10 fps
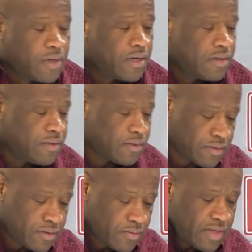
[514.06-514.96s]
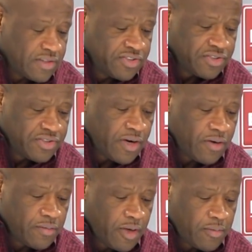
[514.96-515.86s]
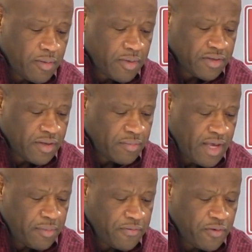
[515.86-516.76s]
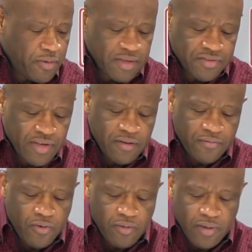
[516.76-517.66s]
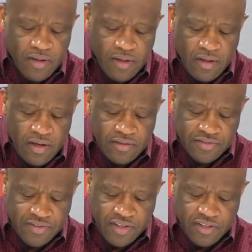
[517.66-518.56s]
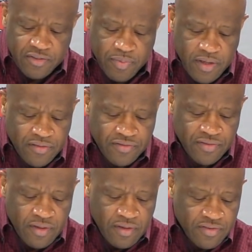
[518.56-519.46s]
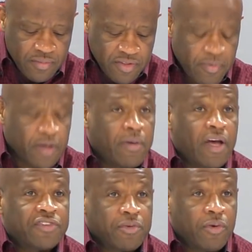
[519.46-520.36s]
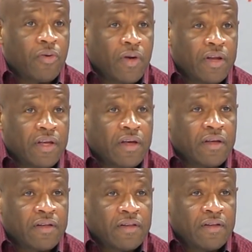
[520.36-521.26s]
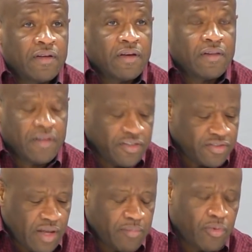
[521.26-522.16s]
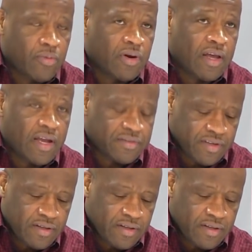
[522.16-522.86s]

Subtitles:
Well, you know, congratulations, Daryl. I'm happy for him, excited for him. I just think he's playing some of his better basketball right now. I think he's a lot more relaxed.